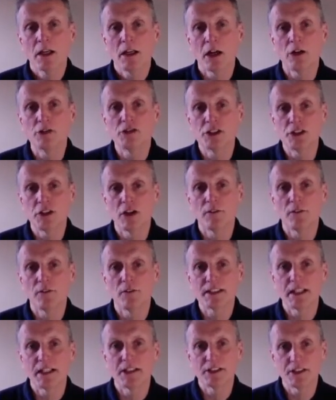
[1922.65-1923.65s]
coaching
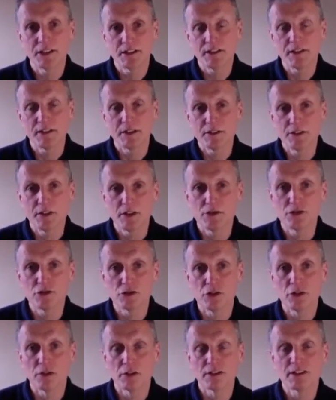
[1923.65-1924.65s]
conversations that
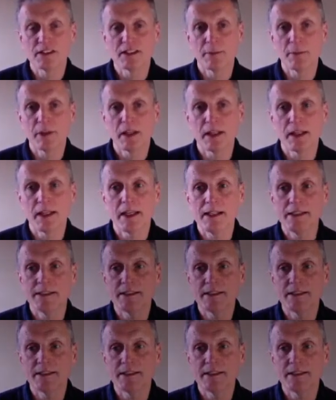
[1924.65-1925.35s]
draw on some of the key